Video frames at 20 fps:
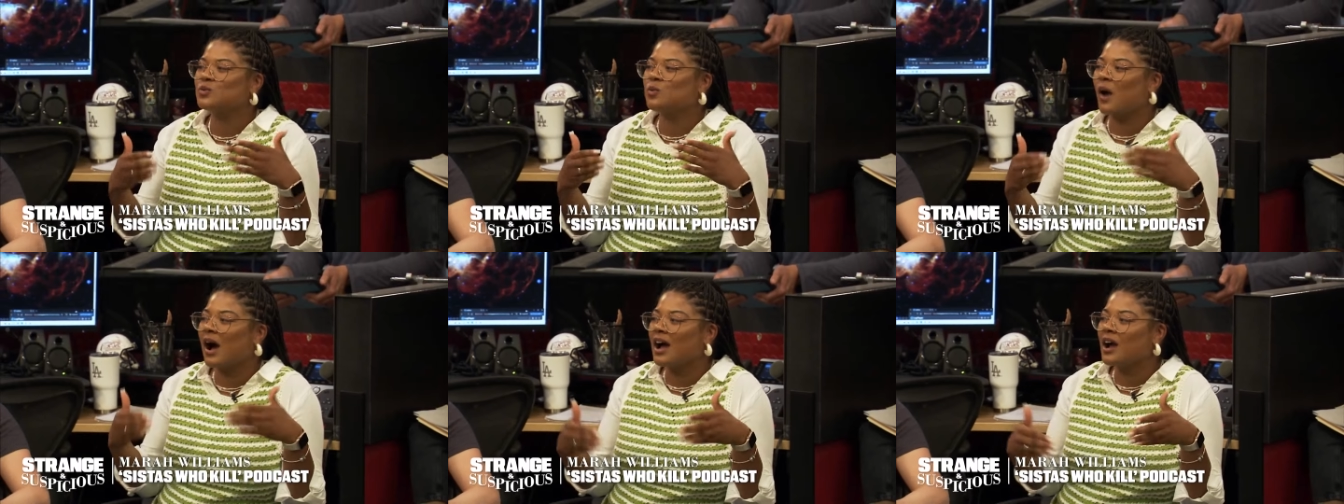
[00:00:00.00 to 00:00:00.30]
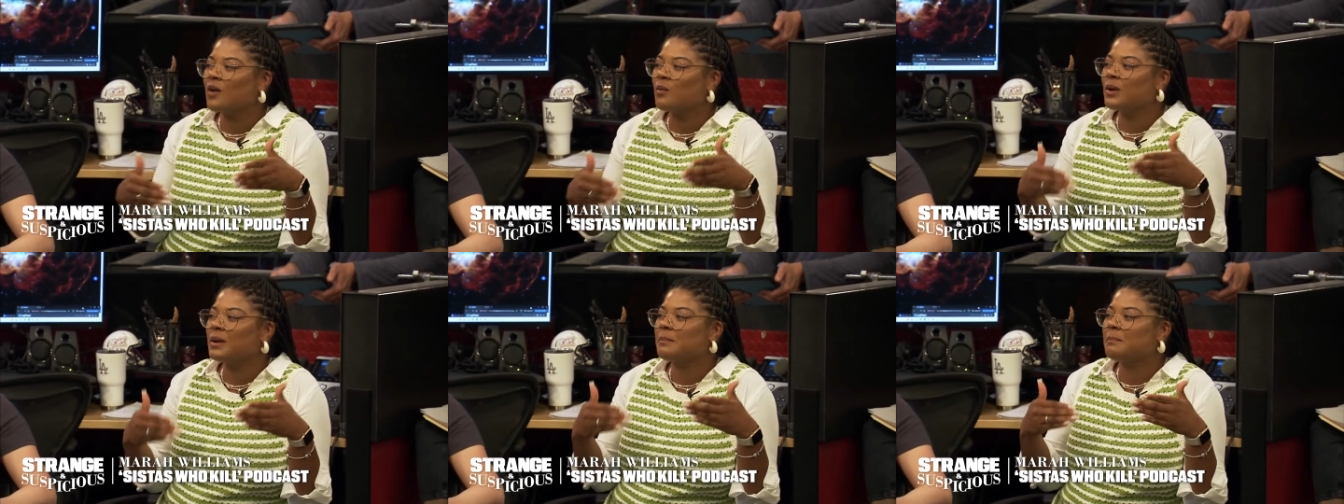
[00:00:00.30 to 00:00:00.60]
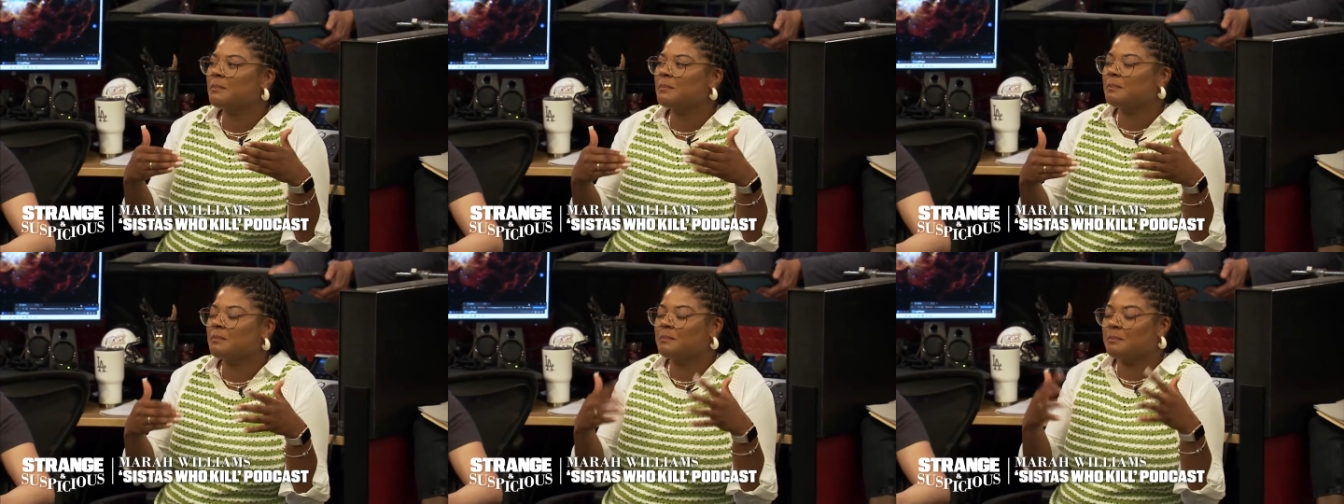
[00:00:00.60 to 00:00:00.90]
why are we
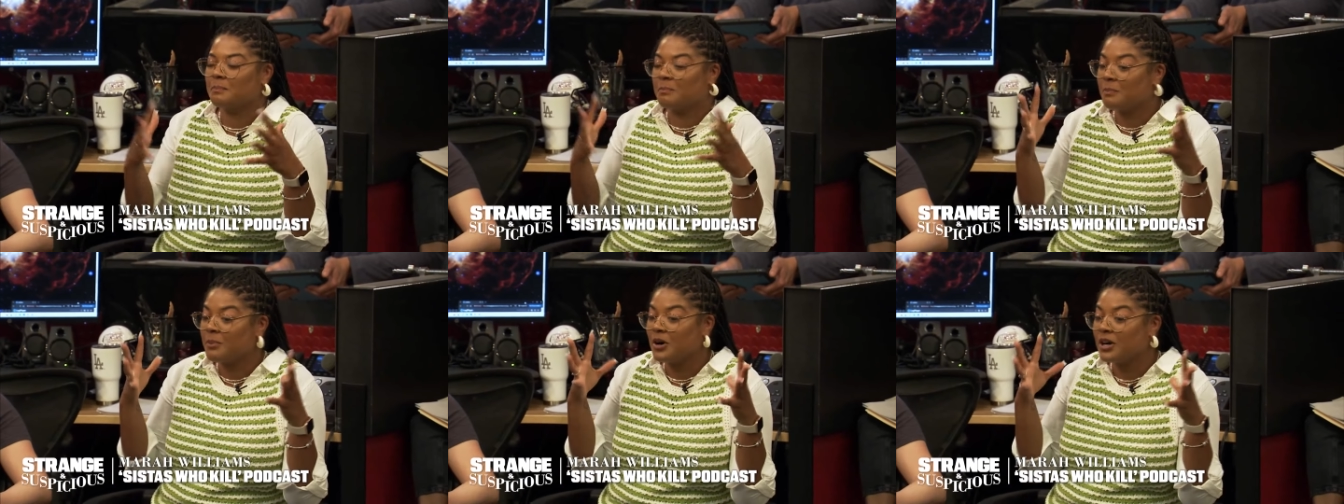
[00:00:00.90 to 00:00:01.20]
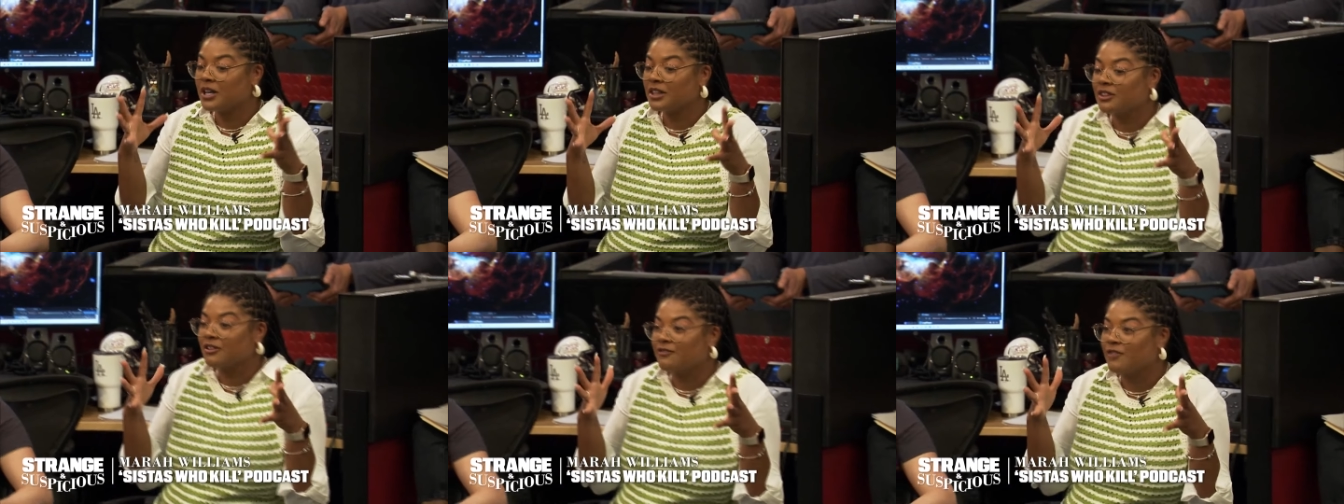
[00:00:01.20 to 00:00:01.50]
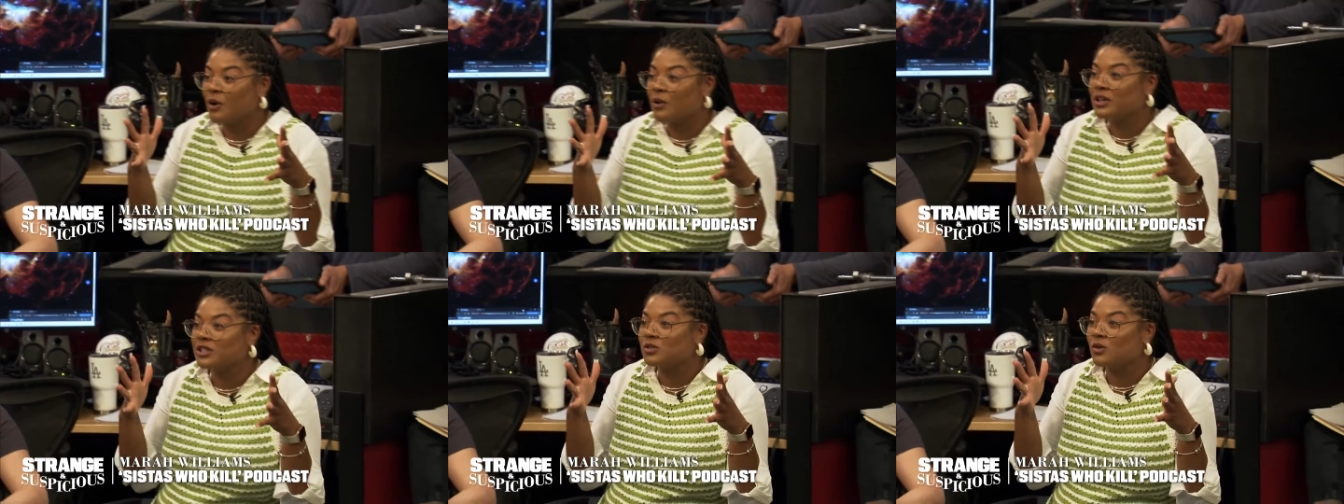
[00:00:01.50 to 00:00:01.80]
putting the
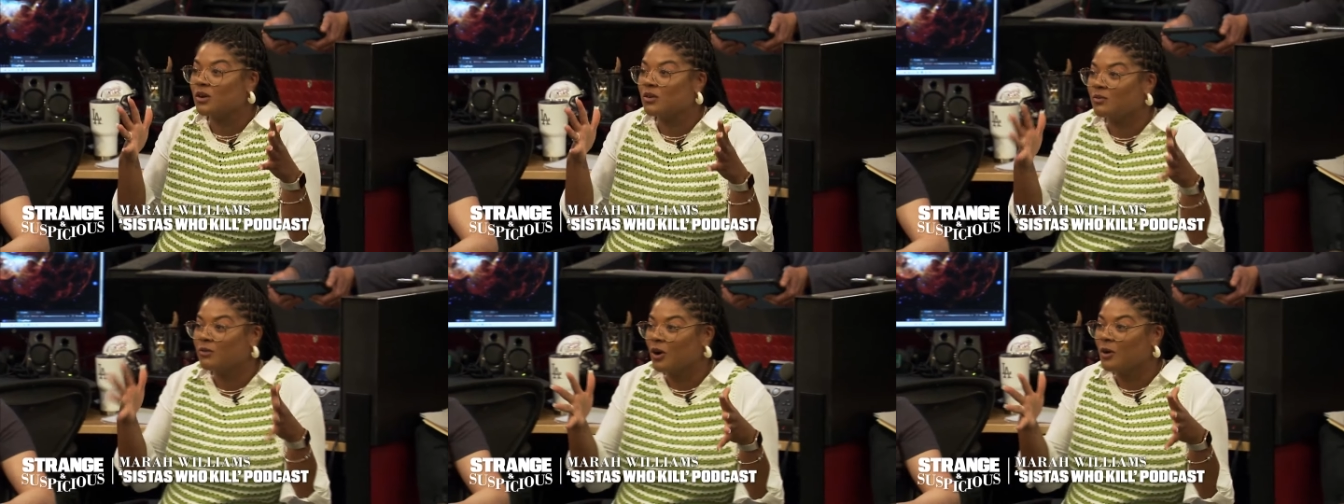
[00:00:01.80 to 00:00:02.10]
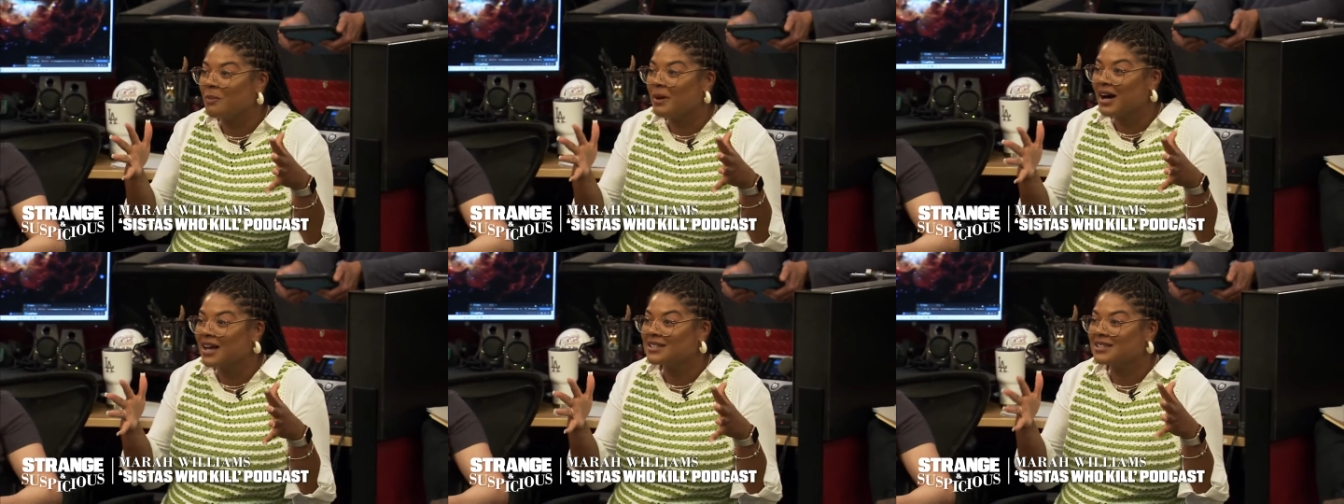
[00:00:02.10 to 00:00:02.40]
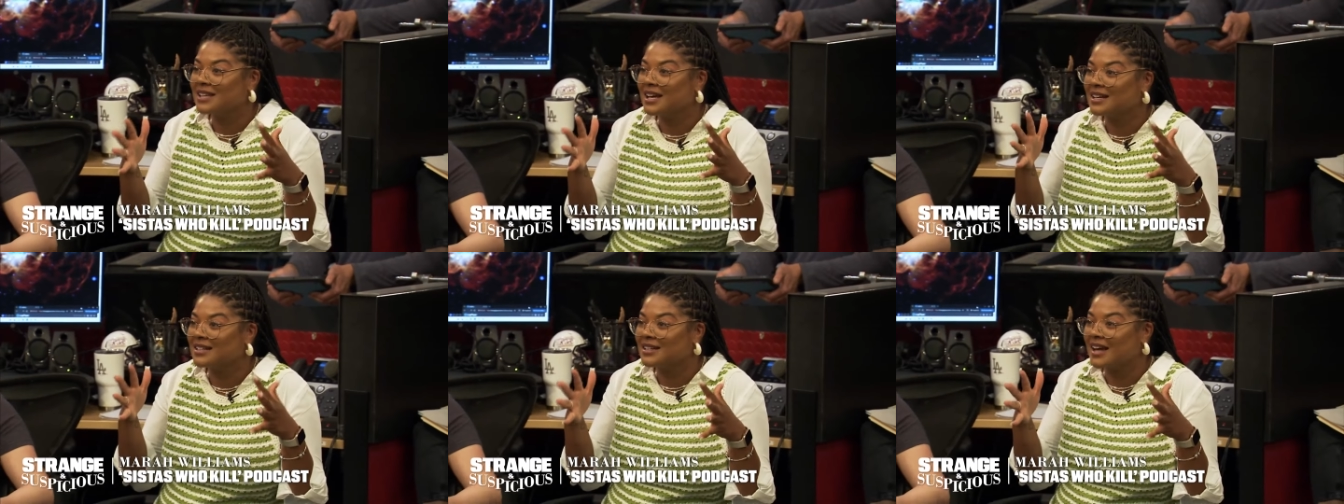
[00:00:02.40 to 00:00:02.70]
focus on robots
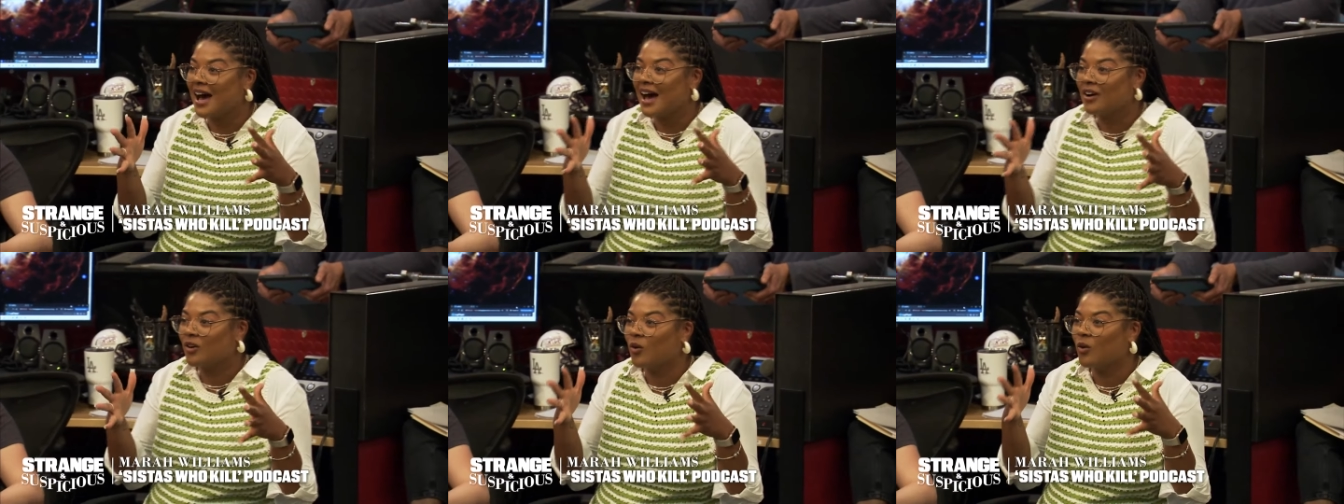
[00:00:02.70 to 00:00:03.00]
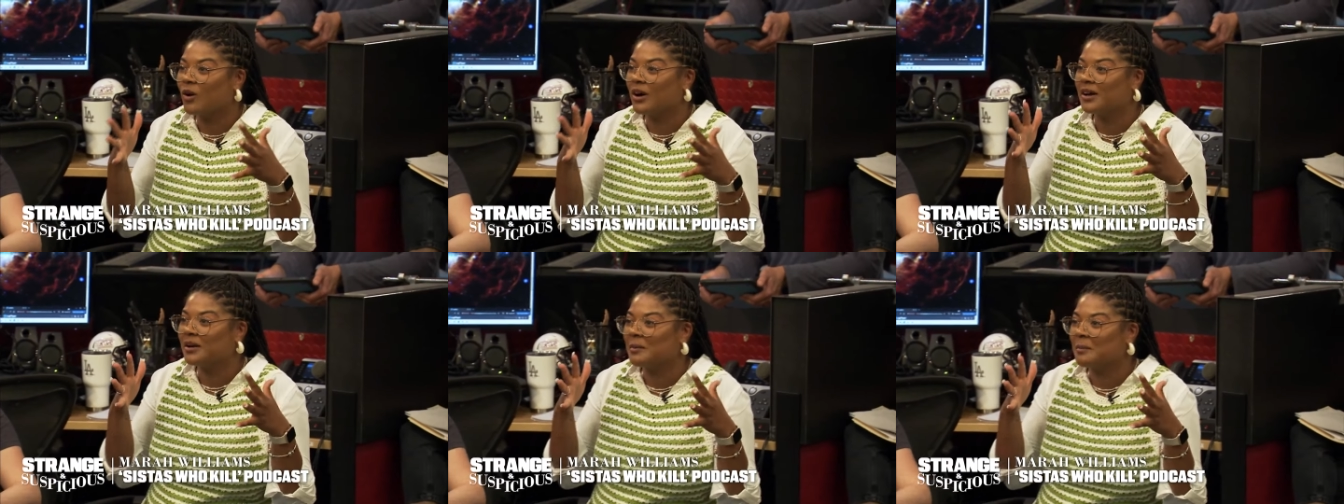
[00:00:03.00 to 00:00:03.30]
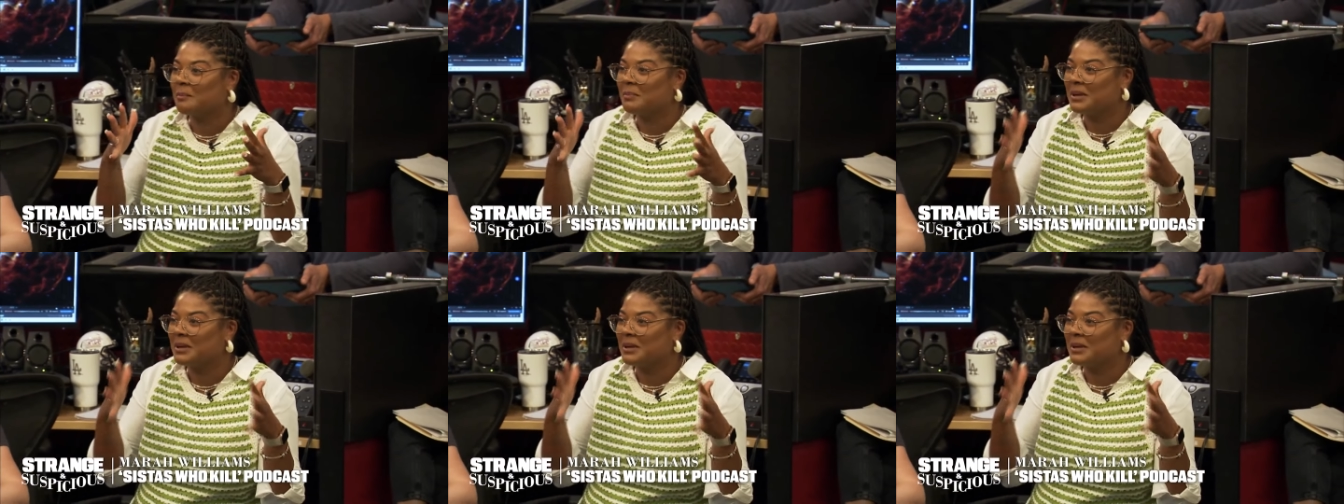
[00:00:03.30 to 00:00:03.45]
and not on